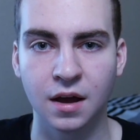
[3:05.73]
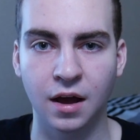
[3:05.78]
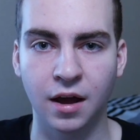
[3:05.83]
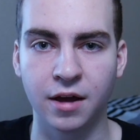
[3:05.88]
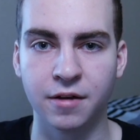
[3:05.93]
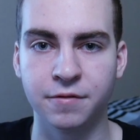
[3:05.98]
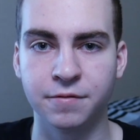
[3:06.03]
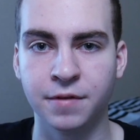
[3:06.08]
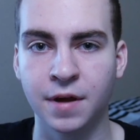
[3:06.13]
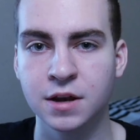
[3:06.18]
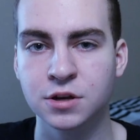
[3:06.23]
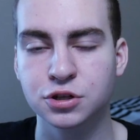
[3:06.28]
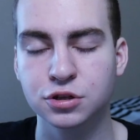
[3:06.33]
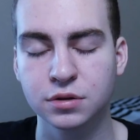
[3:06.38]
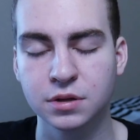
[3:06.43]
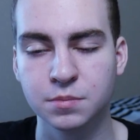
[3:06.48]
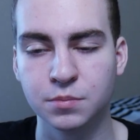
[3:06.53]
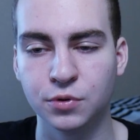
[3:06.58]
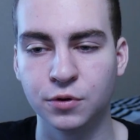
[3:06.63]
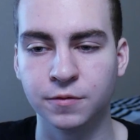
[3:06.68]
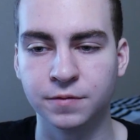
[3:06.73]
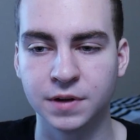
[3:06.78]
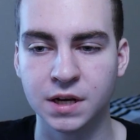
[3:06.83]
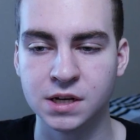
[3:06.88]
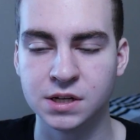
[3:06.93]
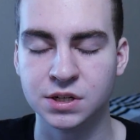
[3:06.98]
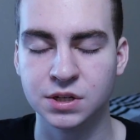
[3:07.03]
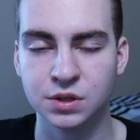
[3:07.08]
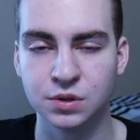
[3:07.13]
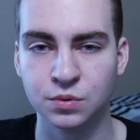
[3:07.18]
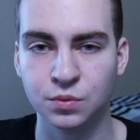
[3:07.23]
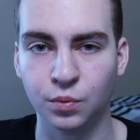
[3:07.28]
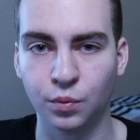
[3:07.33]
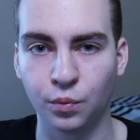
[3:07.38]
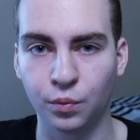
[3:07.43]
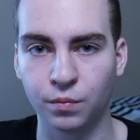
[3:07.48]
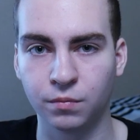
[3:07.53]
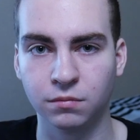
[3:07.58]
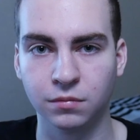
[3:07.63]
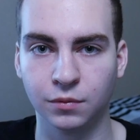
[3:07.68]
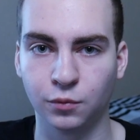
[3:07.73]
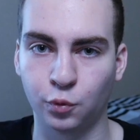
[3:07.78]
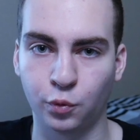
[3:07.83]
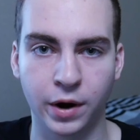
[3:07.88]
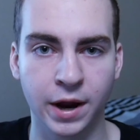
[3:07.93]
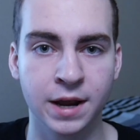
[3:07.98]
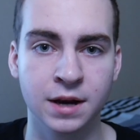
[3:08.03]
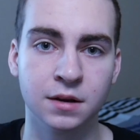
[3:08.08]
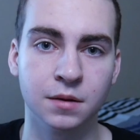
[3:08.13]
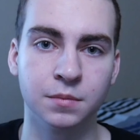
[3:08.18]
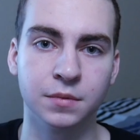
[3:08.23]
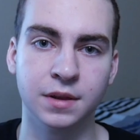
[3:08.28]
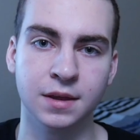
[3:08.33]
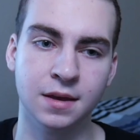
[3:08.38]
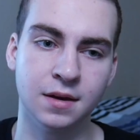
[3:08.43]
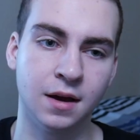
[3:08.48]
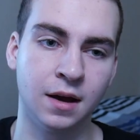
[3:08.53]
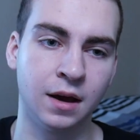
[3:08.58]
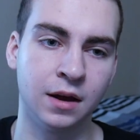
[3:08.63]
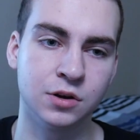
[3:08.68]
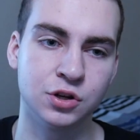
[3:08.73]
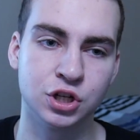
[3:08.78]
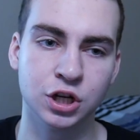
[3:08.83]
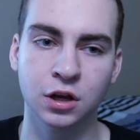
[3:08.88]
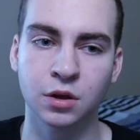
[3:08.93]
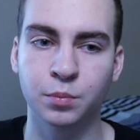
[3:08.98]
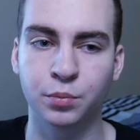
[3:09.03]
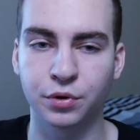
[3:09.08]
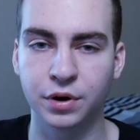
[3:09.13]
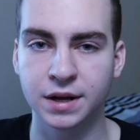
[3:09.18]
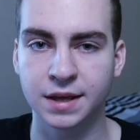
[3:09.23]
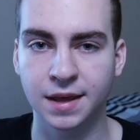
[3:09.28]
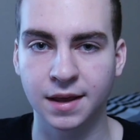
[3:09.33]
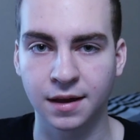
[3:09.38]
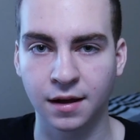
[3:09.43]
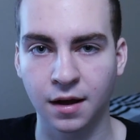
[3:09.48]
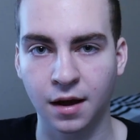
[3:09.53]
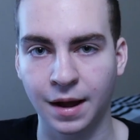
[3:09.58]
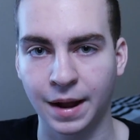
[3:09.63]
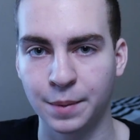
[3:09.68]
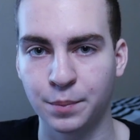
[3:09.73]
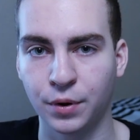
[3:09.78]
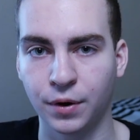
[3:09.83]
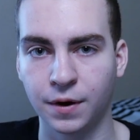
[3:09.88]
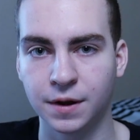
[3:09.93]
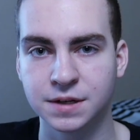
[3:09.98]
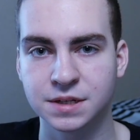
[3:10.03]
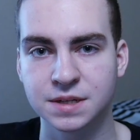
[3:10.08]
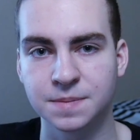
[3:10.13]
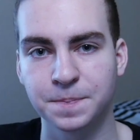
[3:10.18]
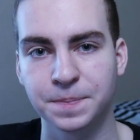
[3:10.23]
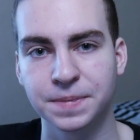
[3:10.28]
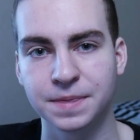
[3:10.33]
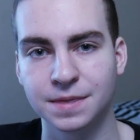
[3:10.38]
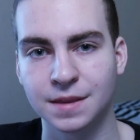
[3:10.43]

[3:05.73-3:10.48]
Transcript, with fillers: I eventually moved into randomly jailbreaking iPods.